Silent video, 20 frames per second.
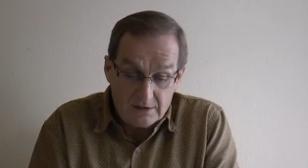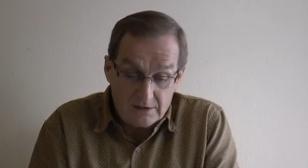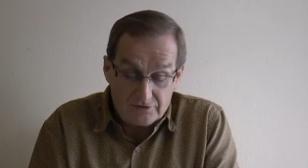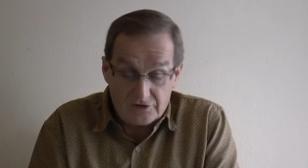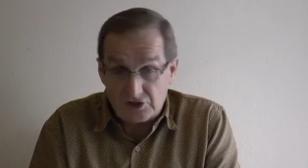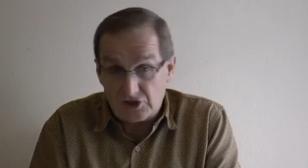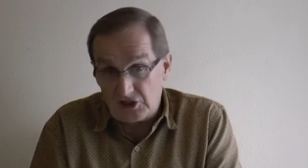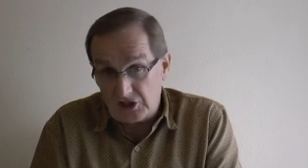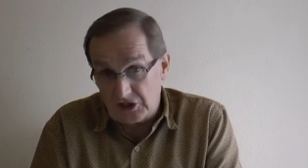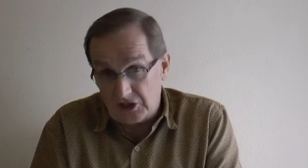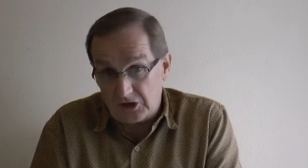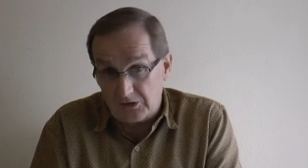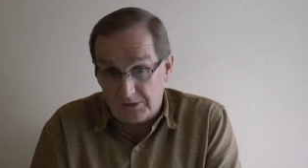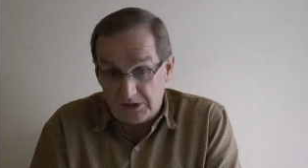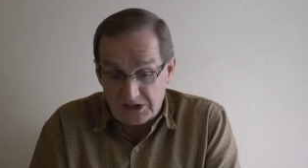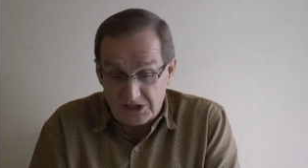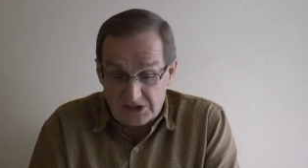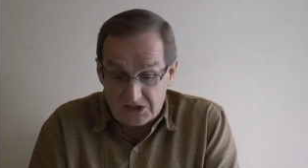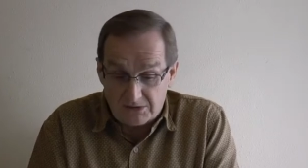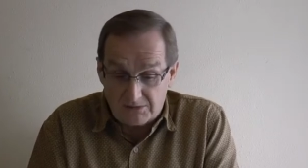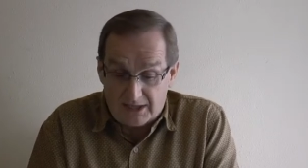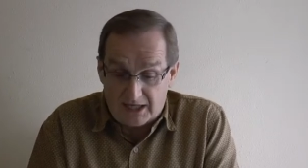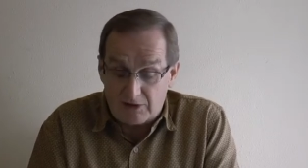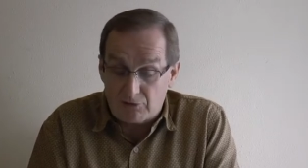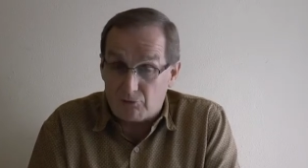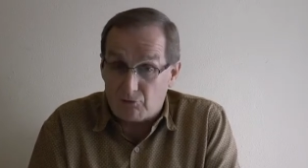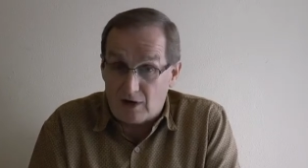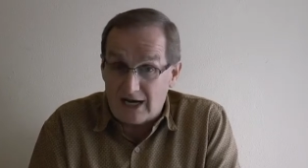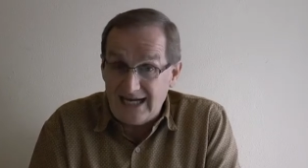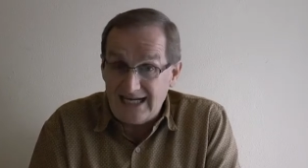The gentleman to my
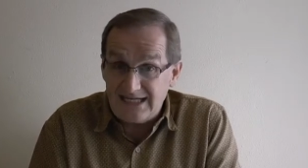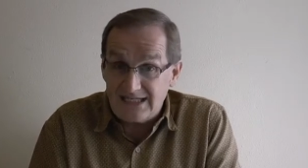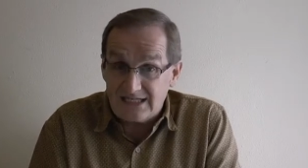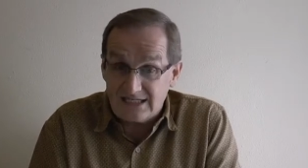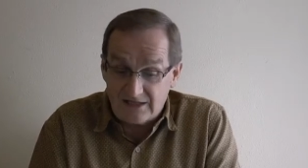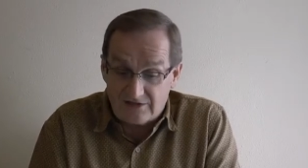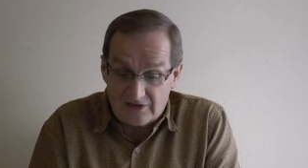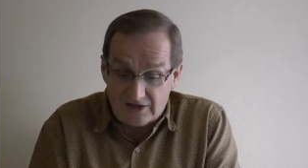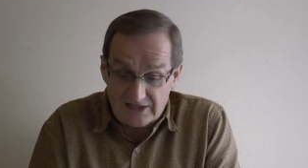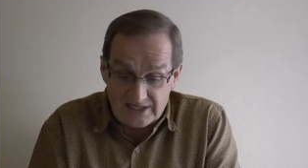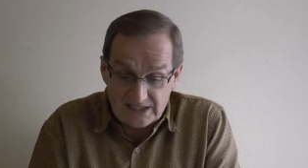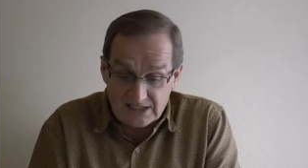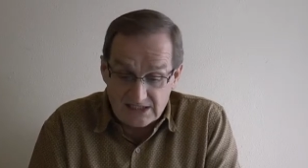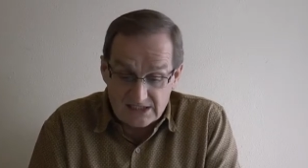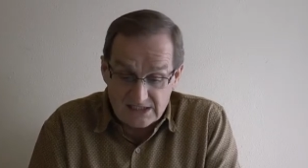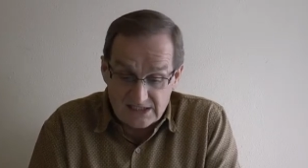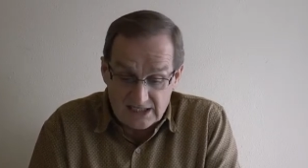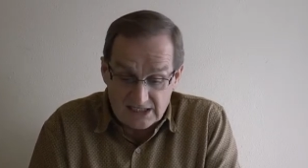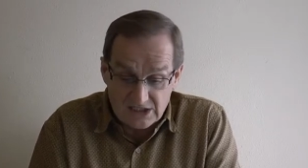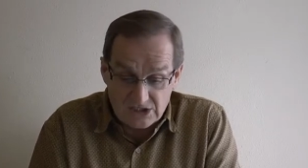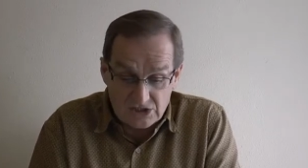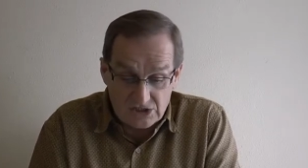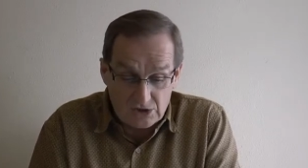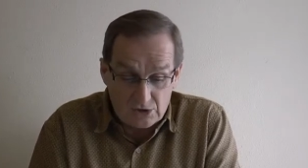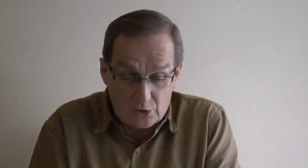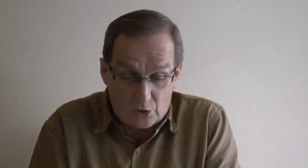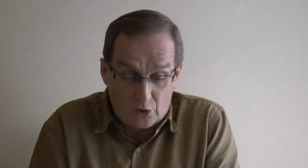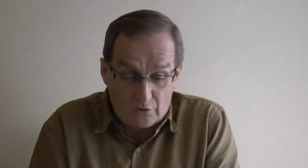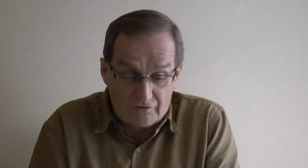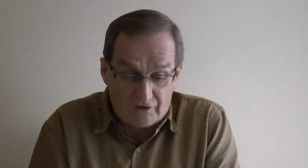right in the next section
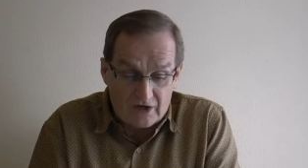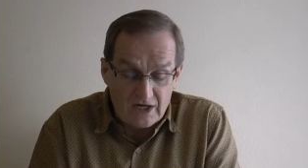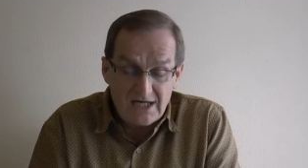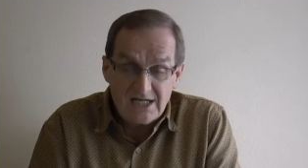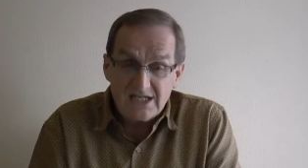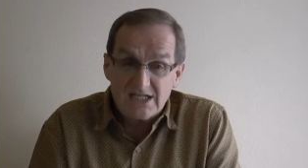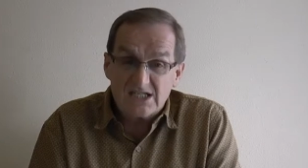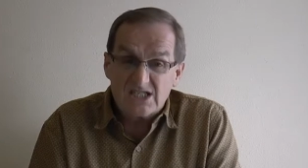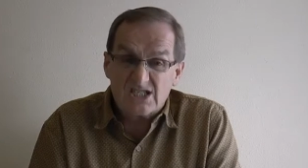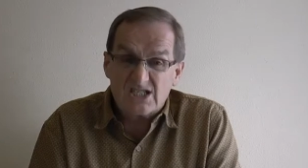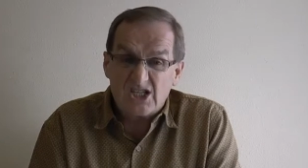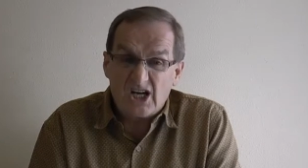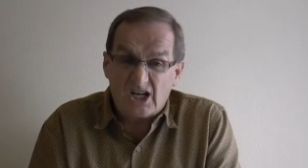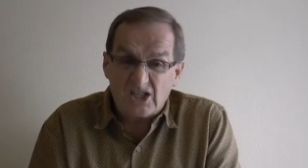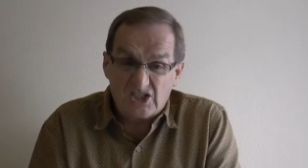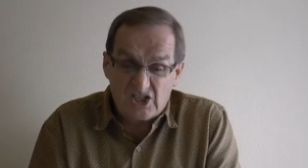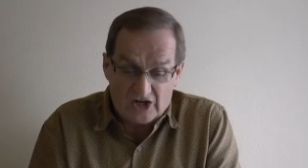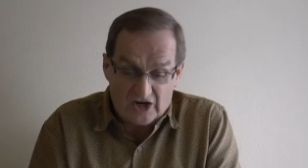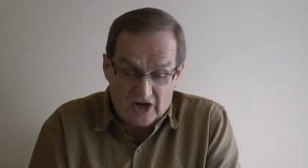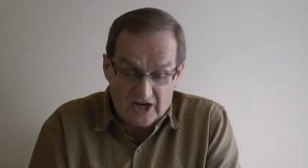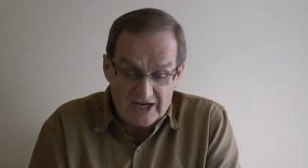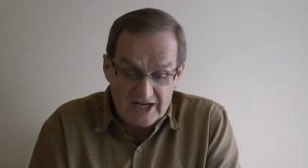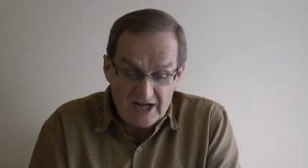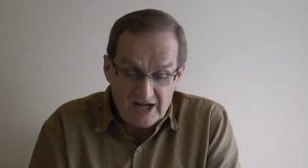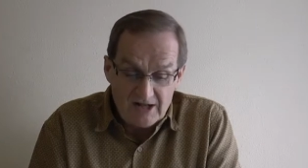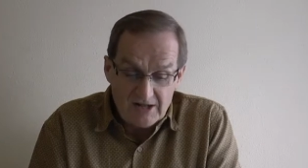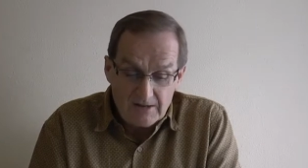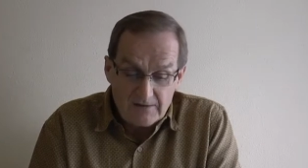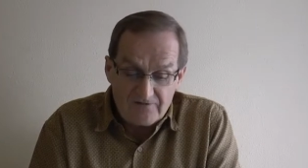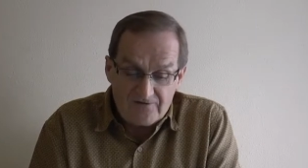over suddenly
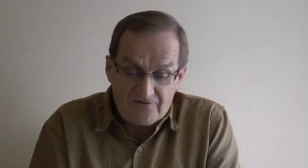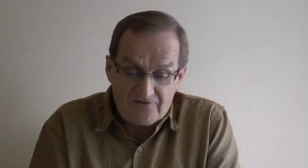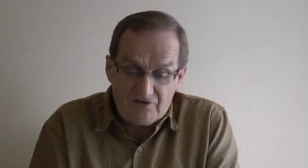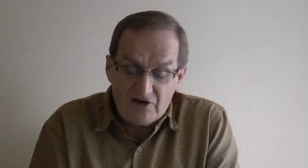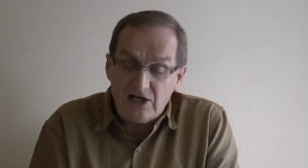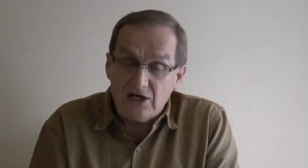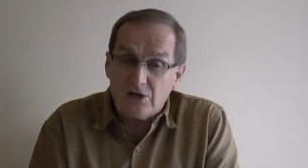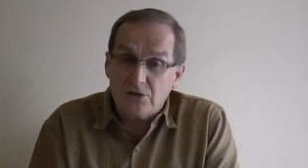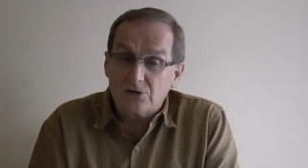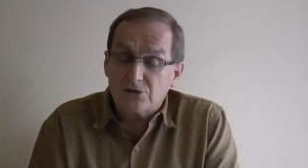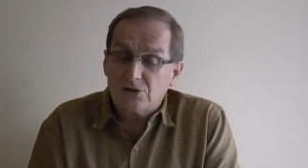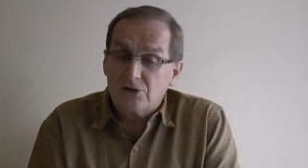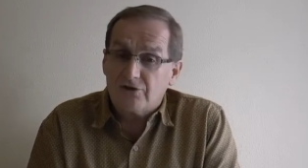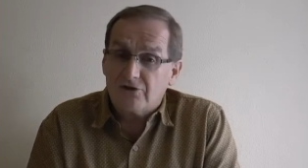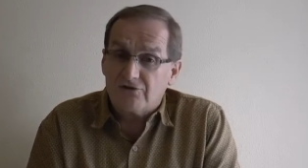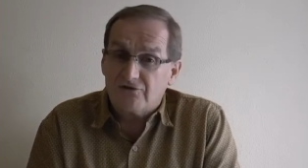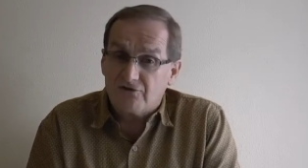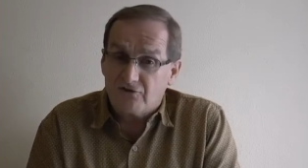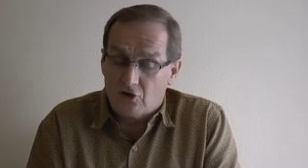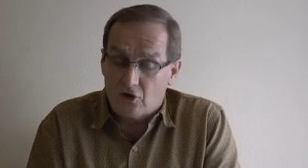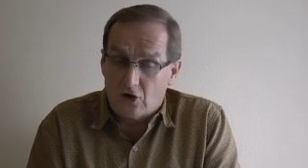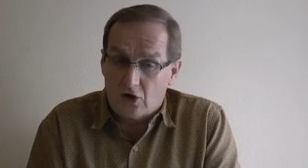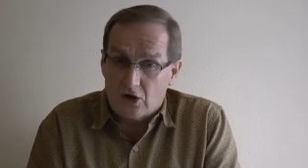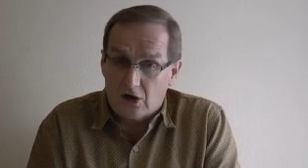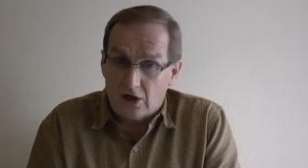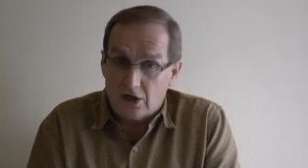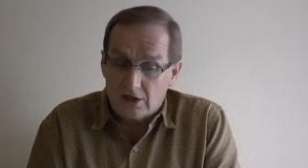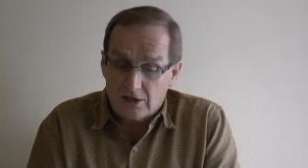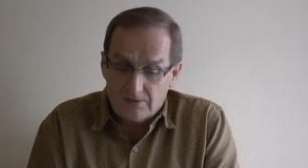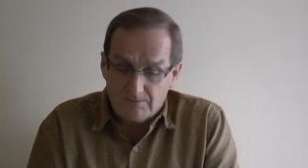fell to the
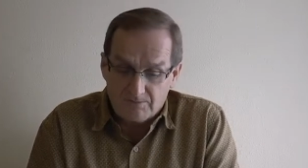floor